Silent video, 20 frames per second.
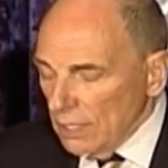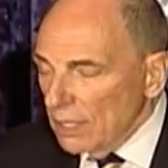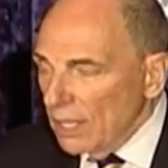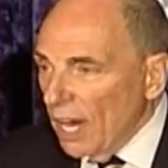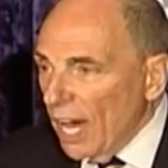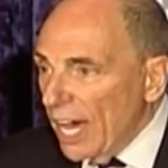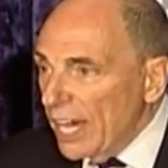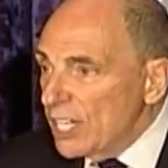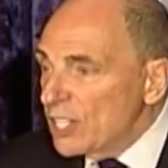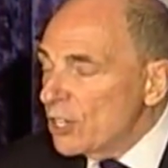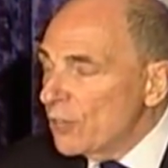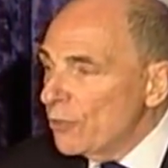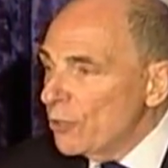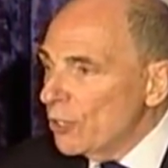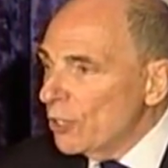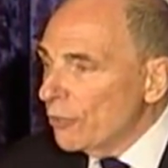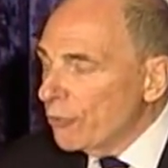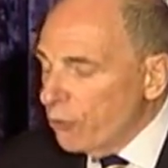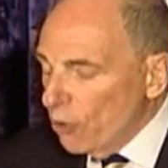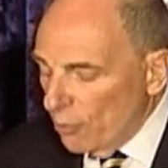I interviewed
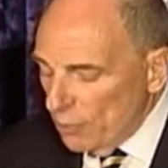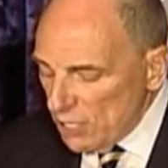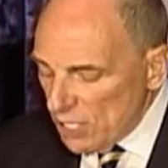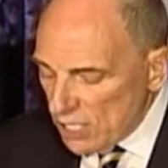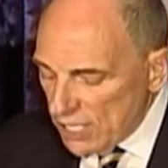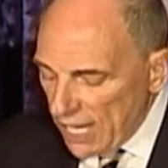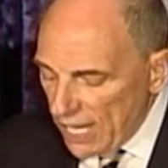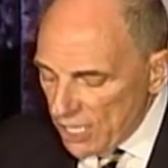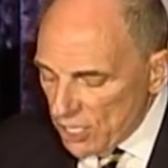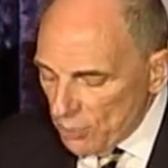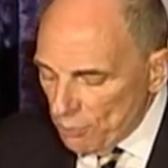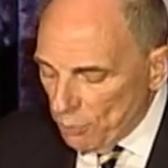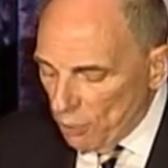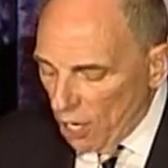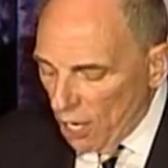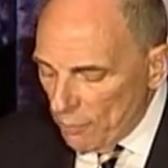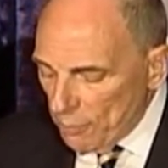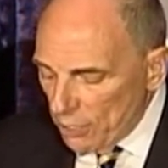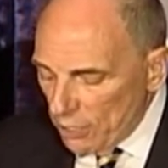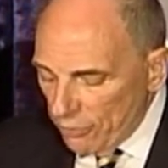a former State
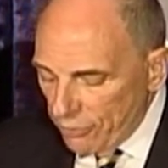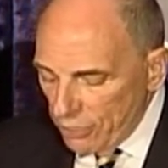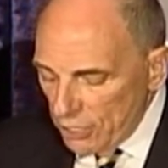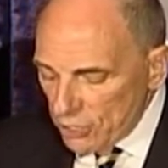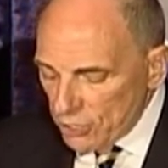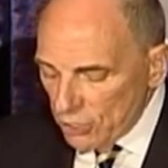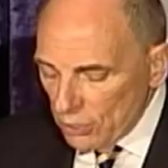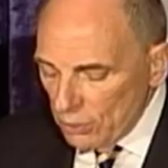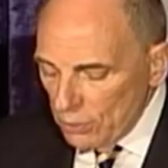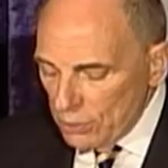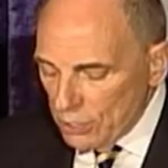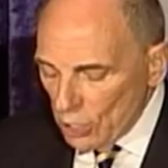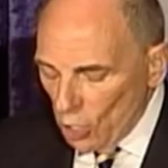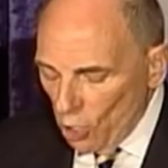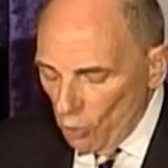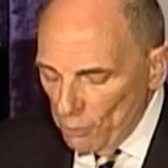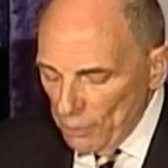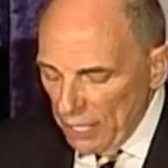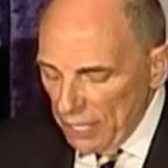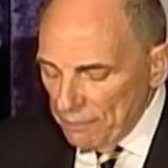Department official who
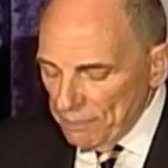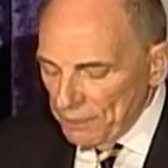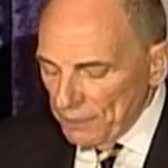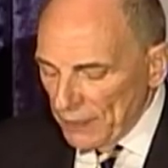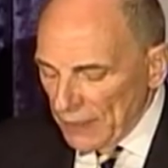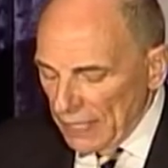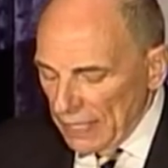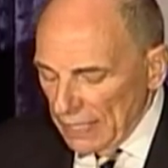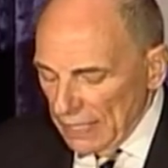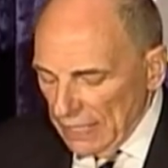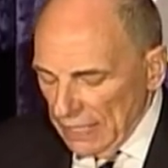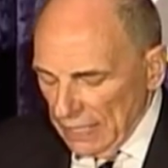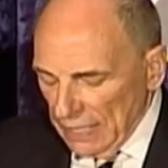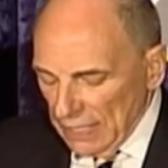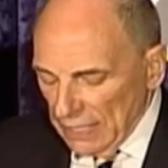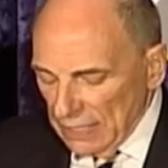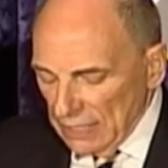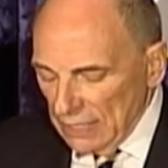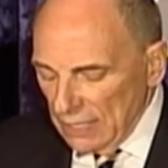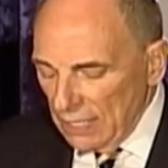told me,
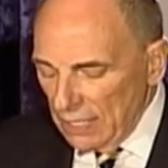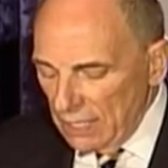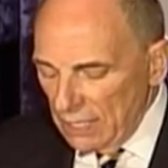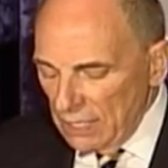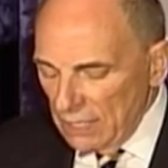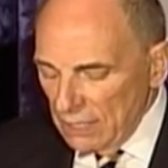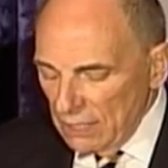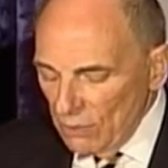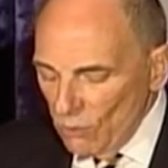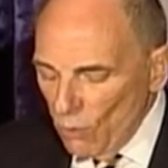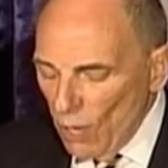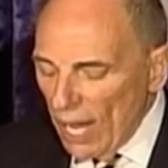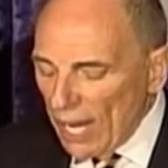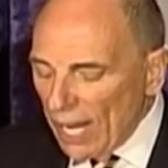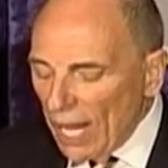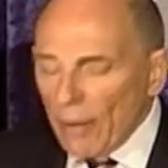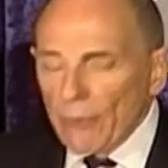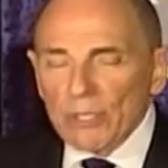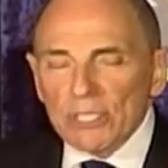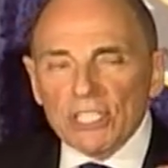while
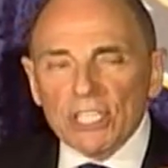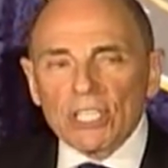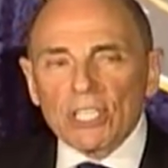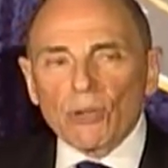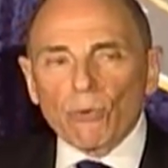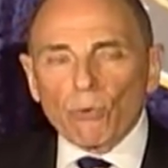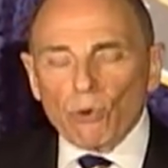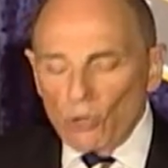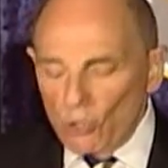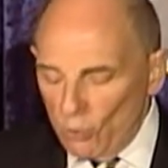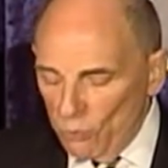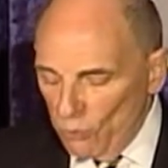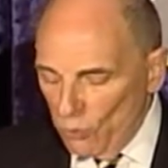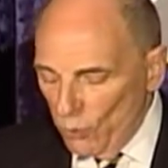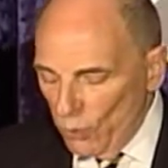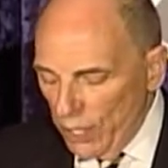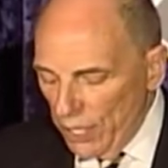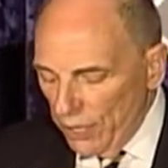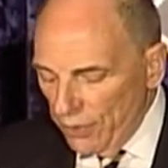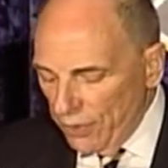I was in the room
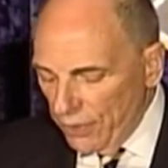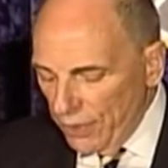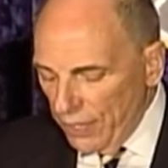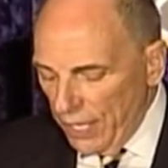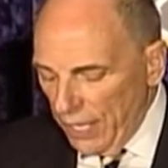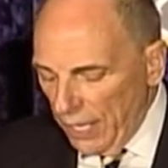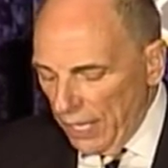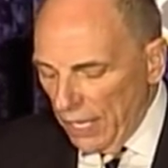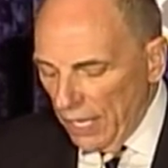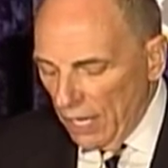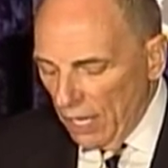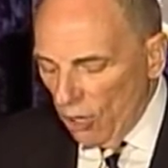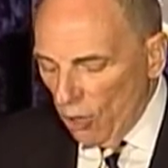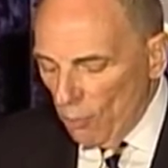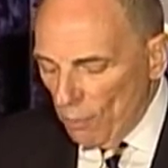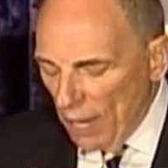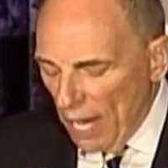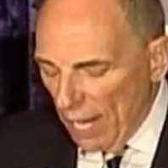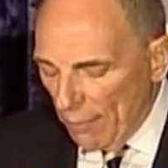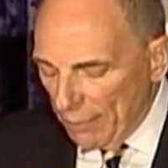with
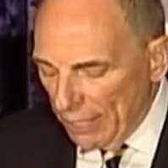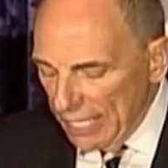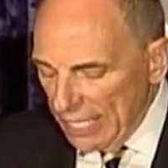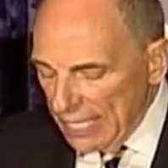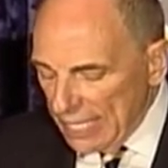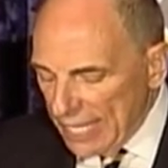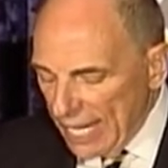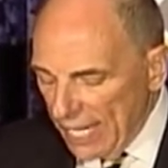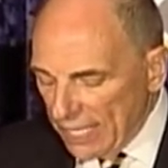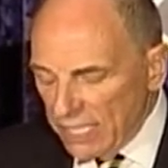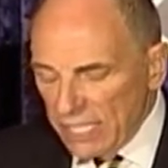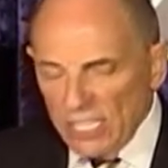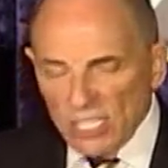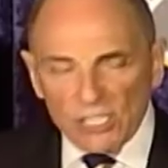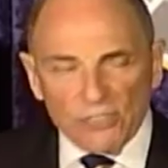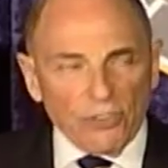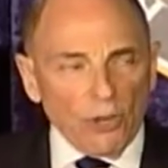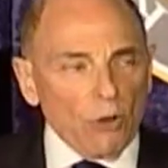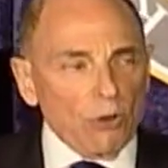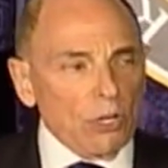Obama, he'd get these
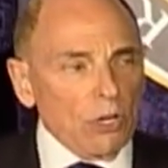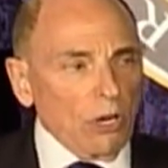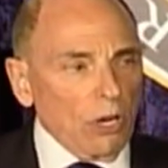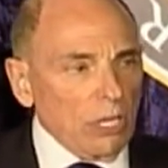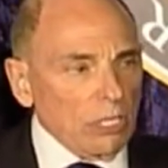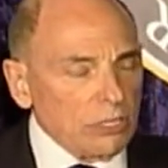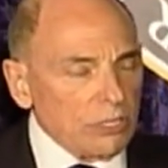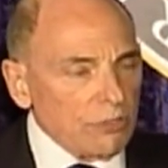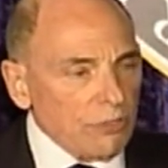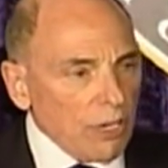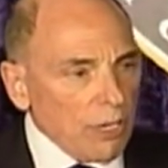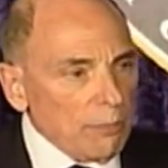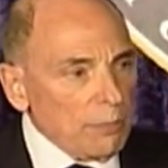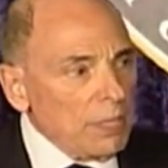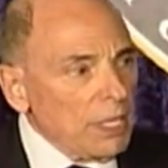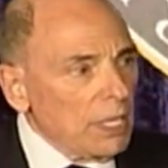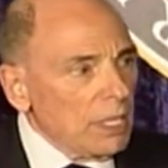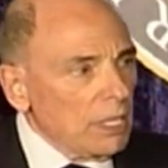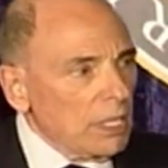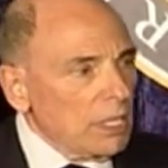phone calls from
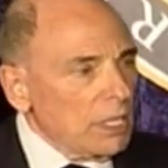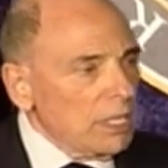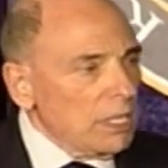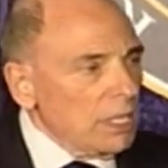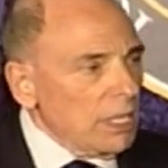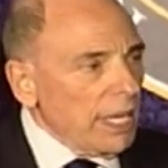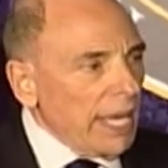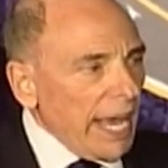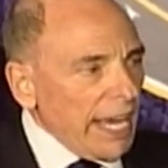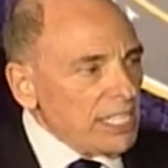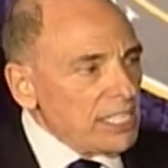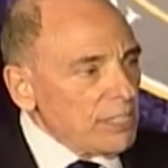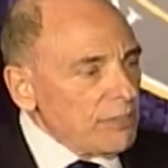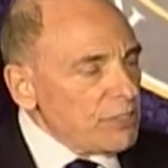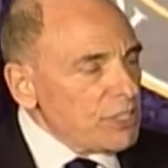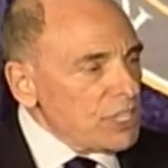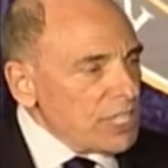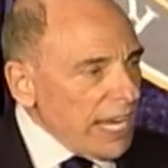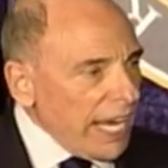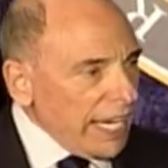heads of
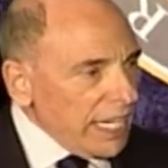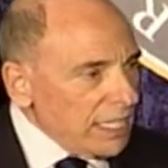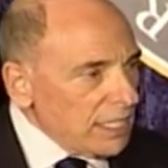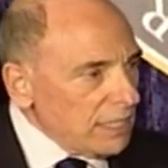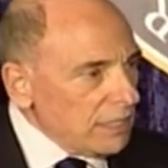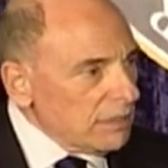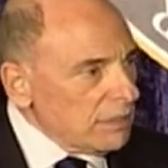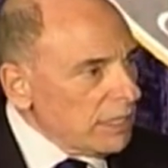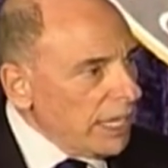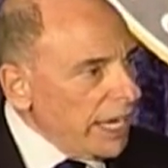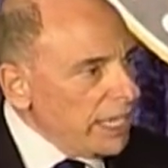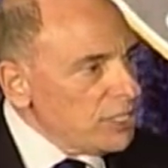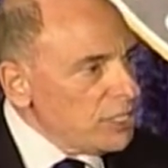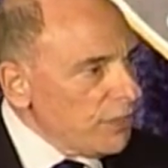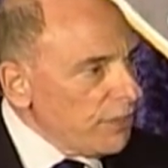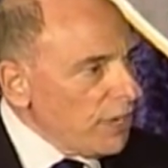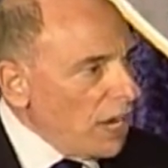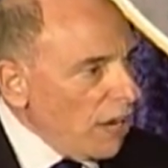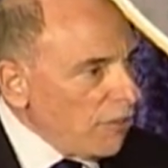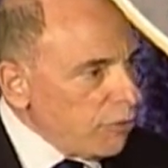state and heads
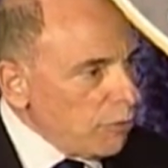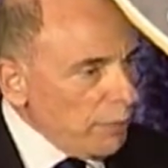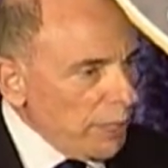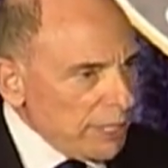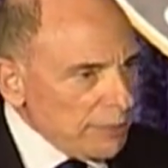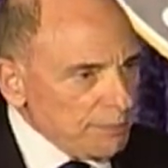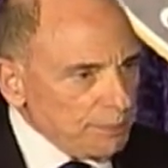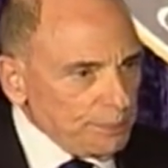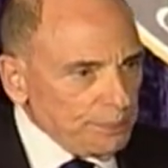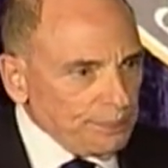of government.